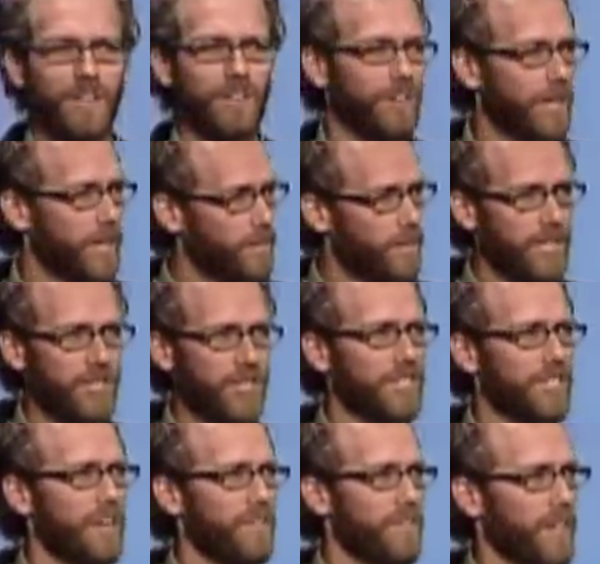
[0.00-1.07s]
And you'll get a bunch of
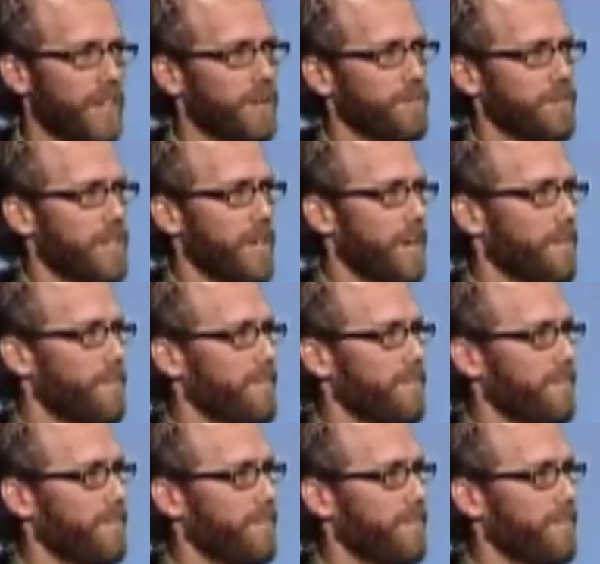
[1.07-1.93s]
stuff that comes up.